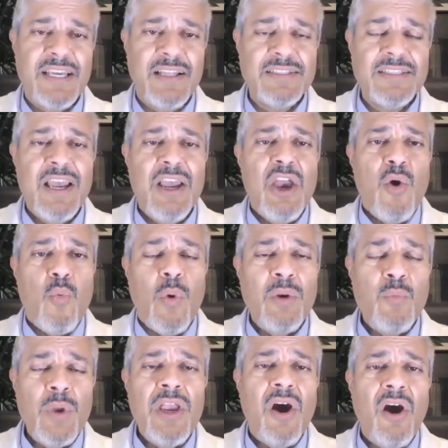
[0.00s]
cells.
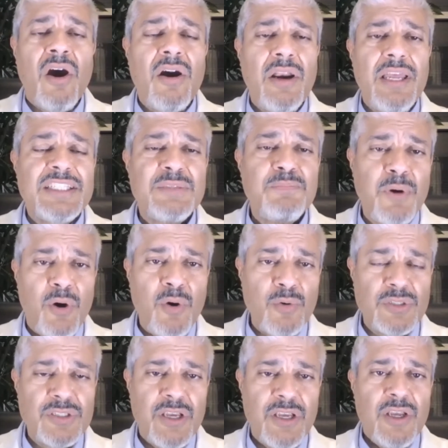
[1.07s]
When we are
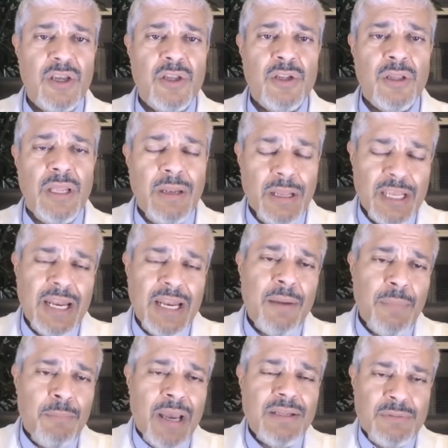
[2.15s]
exposed, and again,
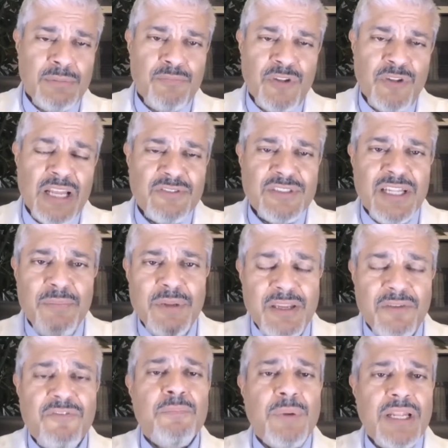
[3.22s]
my philosophy is a little bit
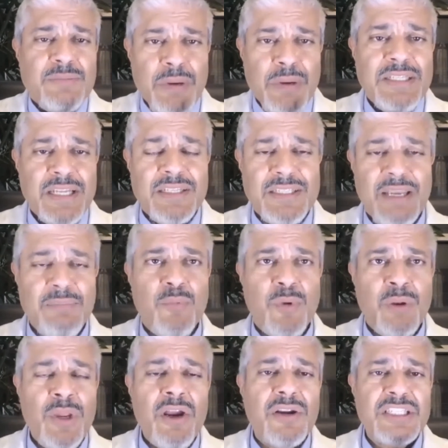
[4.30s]
different, but it's basically the same thing.
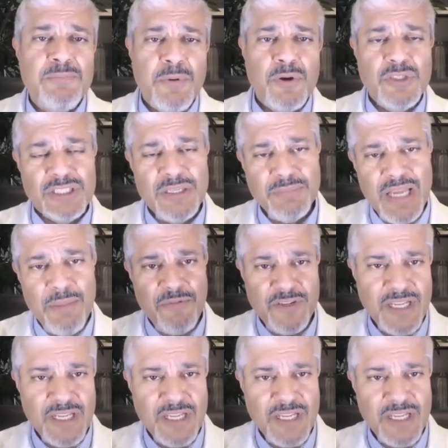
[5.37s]
When we are exposed to some type of a